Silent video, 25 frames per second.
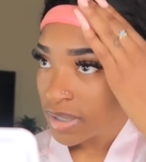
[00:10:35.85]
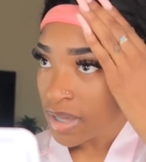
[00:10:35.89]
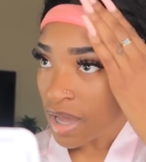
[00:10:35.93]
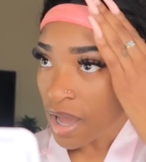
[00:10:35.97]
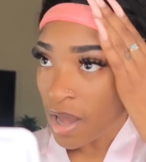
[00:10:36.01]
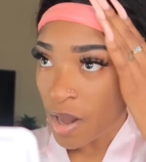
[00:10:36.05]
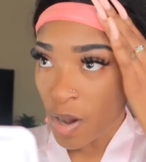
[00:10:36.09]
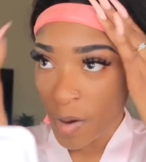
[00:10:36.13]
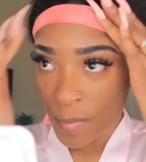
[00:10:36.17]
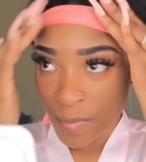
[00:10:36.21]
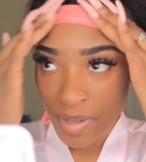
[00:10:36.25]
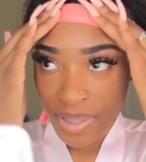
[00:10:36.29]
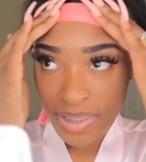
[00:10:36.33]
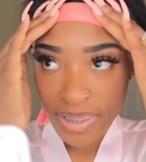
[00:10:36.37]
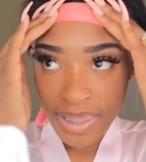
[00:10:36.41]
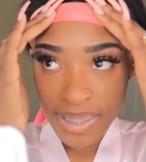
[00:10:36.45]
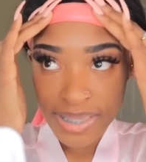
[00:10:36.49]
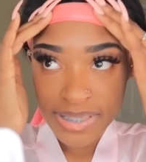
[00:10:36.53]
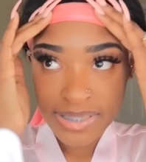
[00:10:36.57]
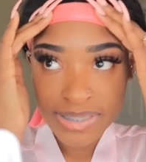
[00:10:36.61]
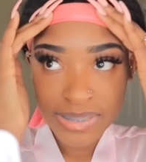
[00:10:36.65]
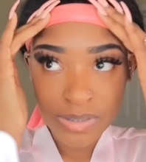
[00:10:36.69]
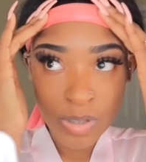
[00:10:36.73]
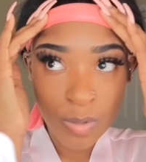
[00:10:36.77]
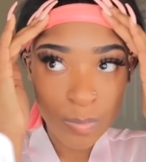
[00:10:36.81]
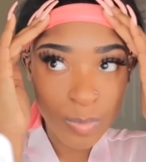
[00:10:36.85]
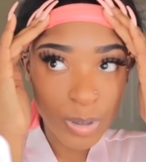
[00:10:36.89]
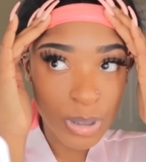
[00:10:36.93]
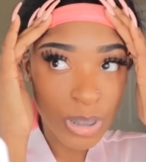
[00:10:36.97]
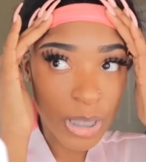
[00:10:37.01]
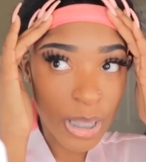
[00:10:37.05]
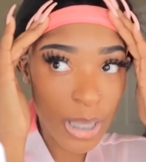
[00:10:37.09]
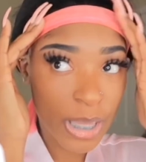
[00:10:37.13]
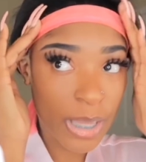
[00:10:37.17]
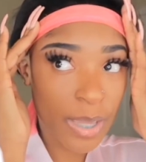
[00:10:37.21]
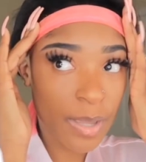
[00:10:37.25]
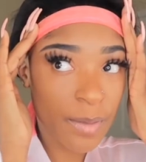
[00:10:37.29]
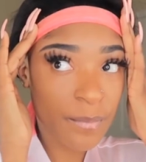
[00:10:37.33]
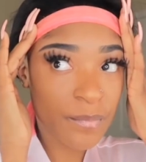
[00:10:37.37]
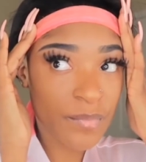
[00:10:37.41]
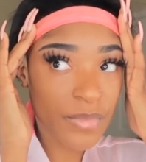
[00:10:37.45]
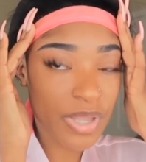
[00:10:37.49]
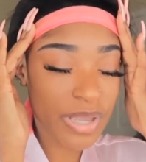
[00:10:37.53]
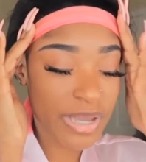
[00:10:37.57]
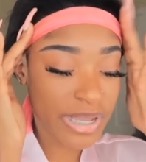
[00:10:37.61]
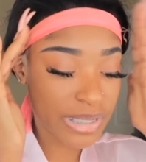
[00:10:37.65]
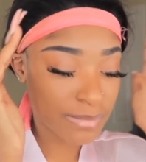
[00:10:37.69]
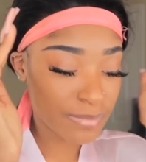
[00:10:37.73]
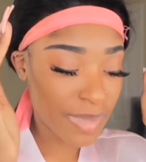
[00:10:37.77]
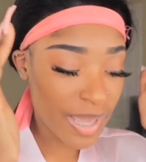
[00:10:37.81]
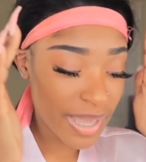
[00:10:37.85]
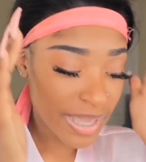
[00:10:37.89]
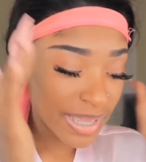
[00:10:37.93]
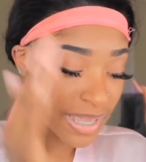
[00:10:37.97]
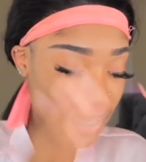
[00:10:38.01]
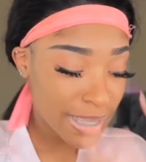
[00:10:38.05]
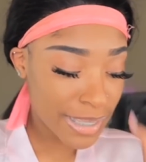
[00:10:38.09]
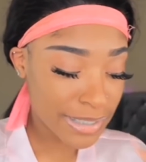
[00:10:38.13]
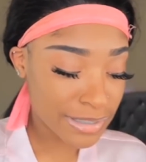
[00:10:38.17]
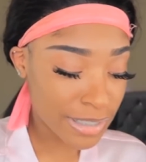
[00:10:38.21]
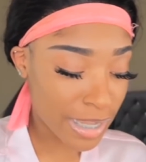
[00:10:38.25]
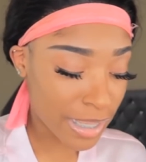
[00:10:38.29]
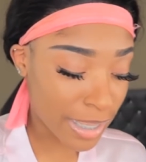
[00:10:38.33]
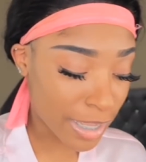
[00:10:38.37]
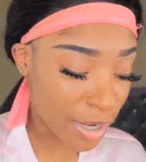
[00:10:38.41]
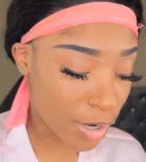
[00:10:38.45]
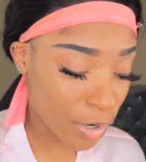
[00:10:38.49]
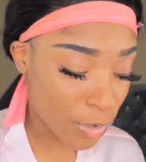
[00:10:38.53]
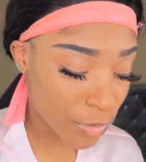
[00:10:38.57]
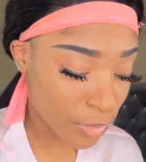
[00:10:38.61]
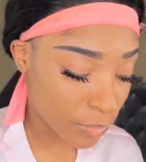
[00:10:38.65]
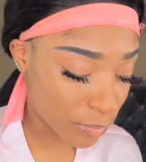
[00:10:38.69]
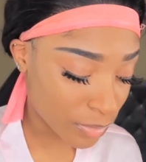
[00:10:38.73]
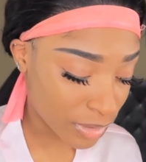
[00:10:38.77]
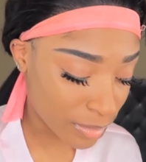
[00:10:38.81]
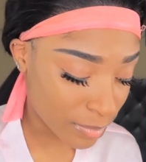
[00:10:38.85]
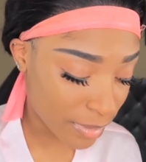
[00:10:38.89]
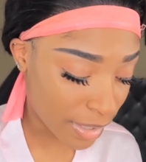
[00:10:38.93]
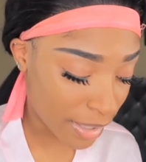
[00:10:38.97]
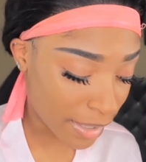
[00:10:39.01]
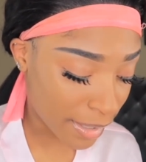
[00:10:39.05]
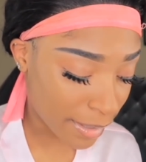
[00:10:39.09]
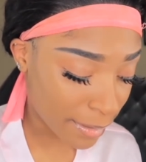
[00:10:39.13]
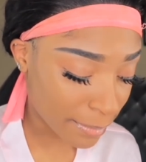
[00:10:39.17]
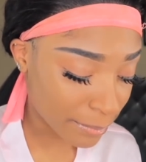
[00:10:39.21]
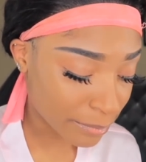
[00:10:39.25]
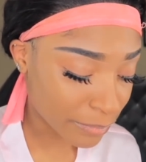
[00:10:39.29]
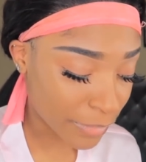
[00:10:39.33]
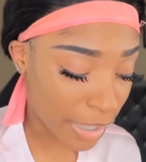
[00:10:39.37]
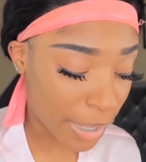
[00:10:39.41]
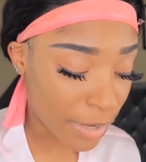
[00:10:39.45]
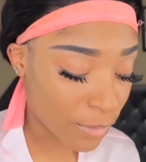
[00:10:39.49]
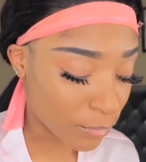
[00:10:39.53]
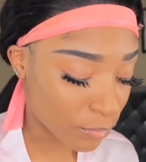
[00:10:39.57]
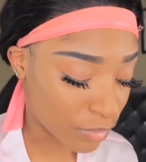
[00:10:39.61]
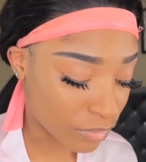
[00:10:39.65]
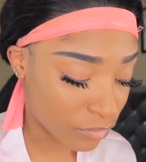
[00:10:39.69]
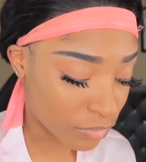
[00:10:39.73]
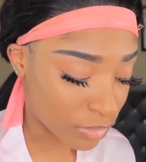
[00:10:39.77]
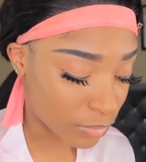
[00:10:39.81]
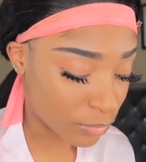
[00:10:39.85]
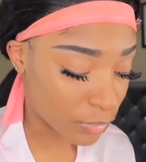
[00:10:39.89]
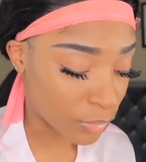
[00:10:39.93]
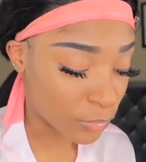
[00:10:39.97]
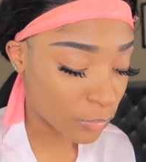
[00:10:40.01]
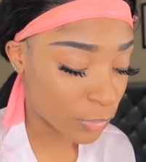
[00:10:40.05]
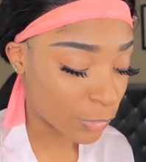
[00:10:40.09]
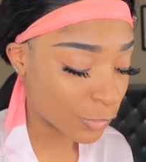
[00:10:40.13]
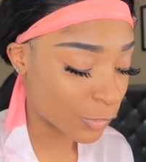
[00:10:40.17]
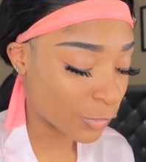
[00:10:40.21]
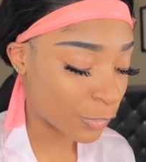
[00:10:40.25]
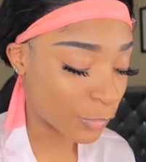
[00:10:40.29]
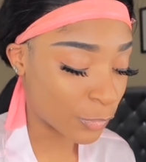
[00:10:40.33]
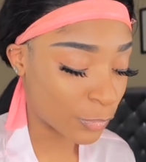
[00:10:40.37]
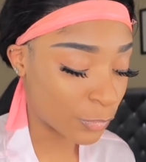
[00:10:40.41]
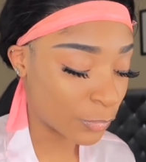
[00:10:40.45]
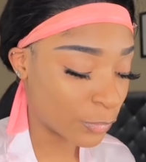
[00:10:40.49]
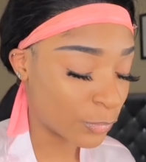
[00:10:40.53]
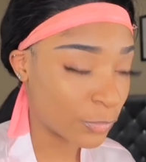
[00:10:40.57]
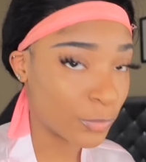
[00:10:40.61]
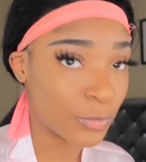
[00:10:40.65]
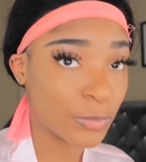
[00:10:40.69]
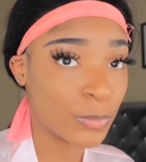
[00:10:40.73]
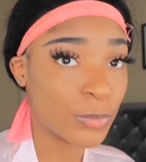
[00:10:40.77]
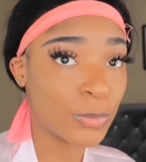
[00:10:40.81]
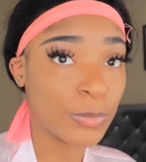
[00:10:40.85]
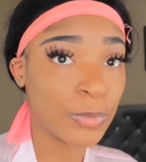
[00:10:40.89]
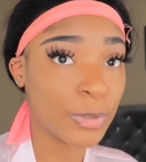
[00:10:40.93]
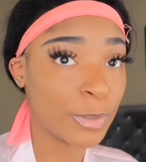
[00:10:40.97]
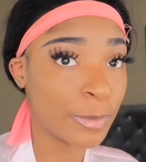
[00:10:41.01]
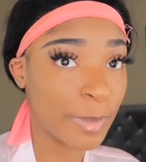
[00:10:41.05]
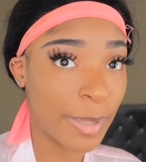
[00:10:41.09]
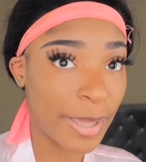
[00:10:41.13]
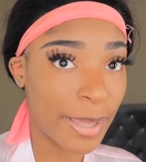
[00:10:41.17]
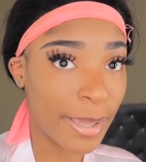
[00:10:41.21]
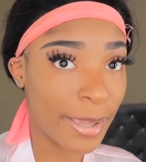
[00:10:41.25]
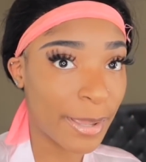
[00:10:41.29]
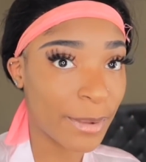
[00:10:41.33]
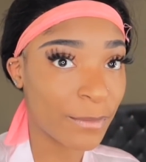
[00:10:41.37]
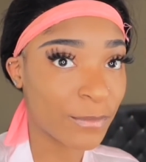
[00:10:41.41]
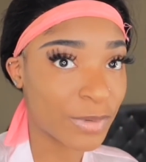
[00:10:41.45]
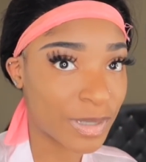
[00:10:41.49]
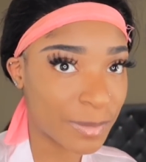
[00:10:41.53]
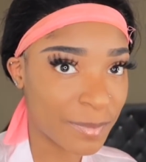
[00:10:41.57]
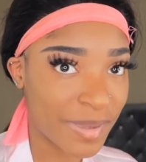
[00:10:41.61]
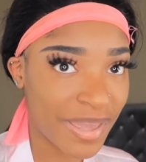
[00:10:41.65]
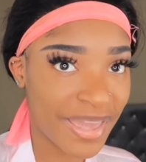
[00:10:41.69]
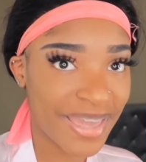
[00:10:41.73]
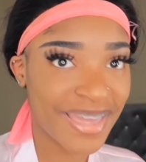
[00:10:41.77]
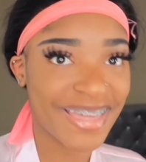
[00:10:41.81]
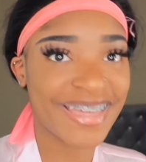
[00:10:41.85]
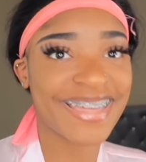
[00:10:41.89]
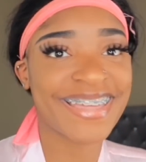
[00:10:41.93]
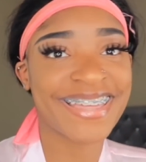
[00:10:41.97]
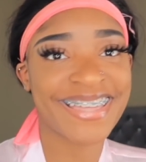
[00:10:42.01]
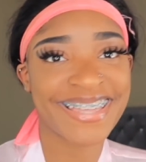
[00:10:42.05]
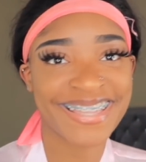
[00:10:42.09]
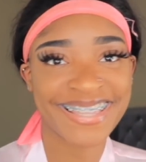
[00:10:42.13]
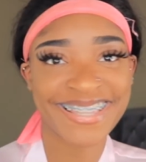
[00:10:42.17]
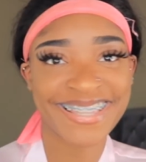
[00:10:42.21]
I hope my lace is gonna be late, because my head is like hurting really bad. Like really bad.